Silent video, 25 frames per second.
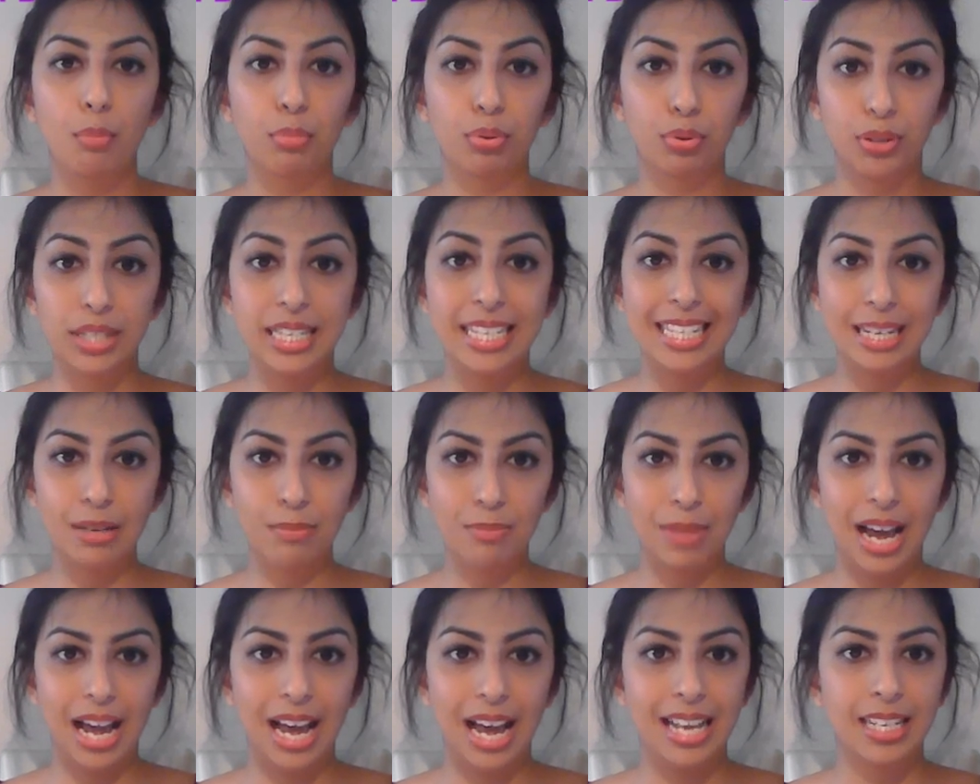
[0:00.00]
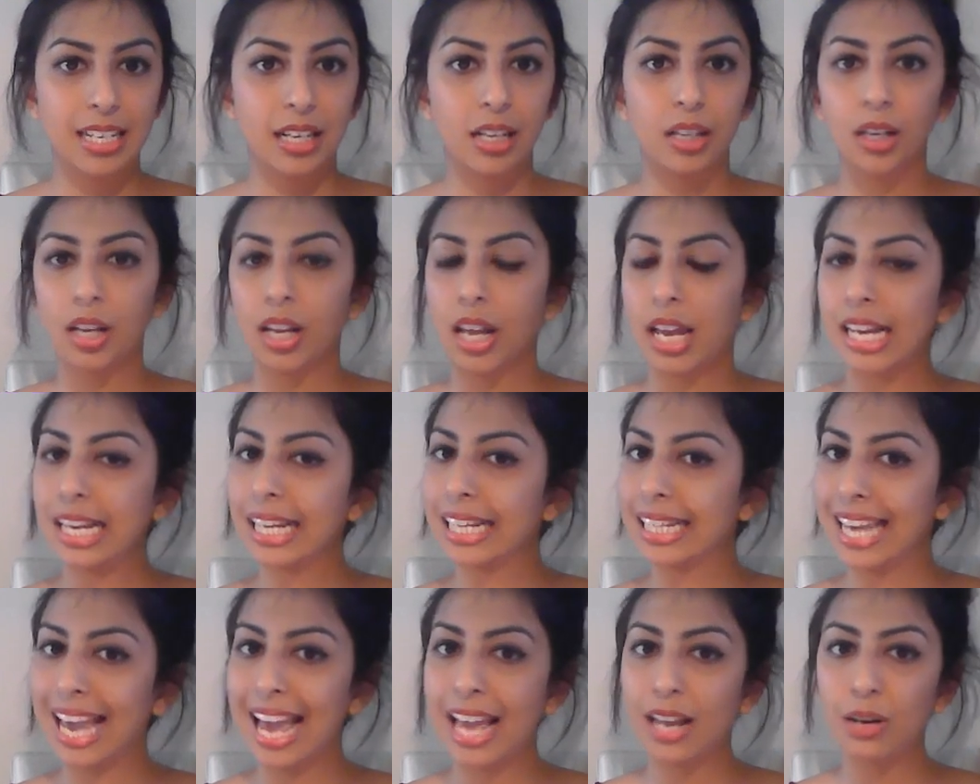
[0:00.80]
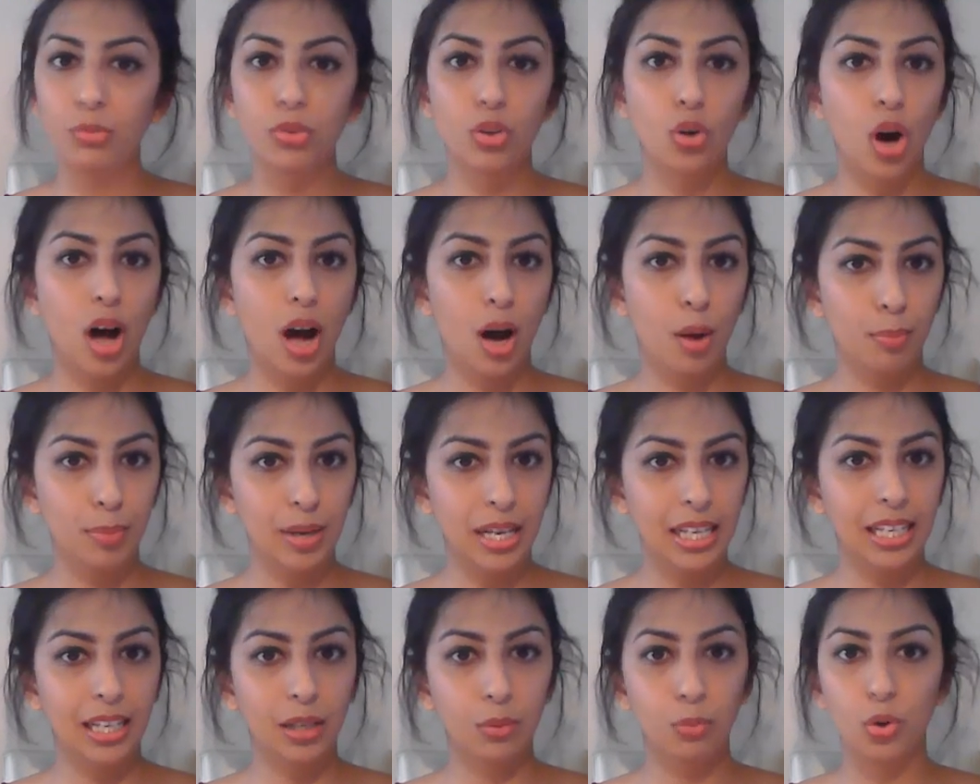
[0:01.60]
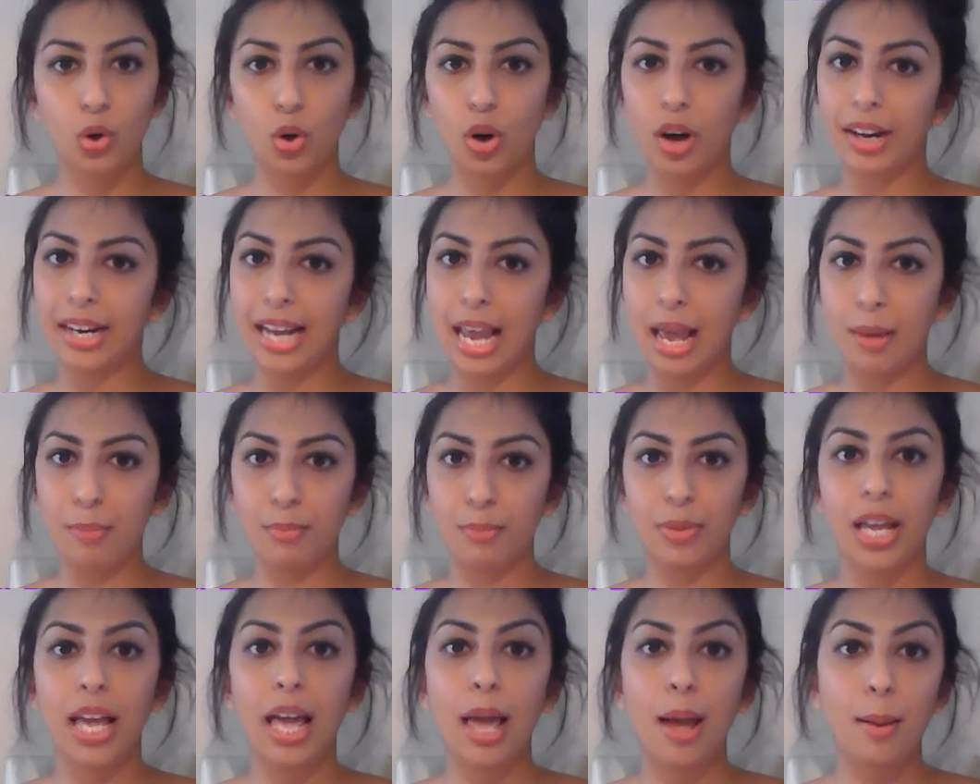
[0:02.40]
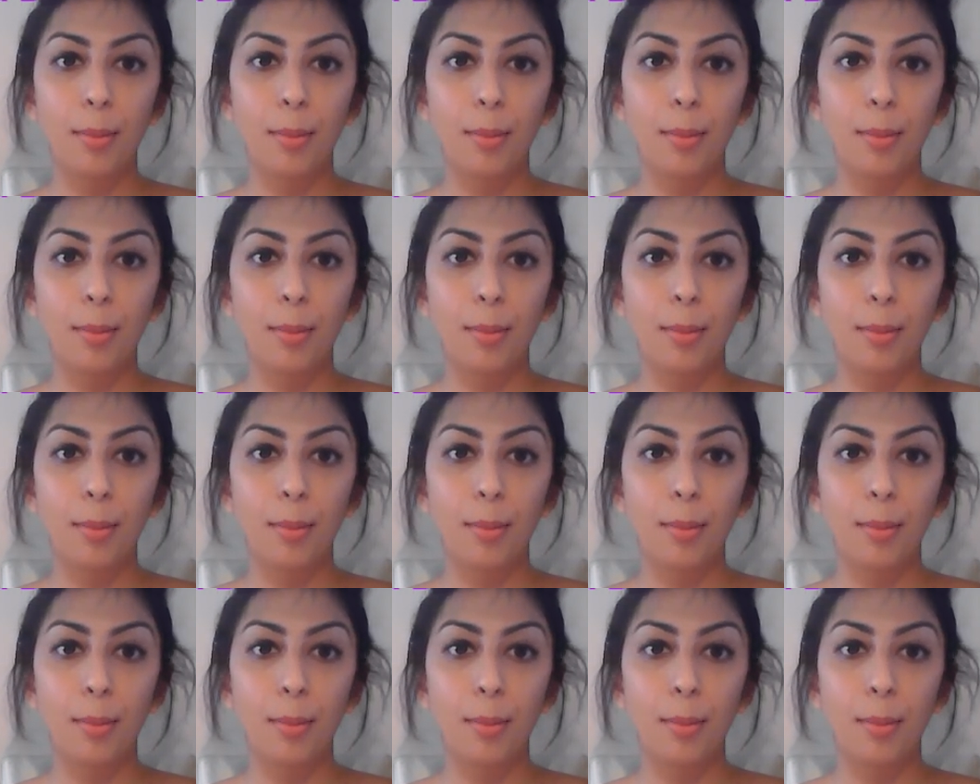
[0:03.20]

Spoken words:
pretty mad. Again, we've got our P and we've got an M.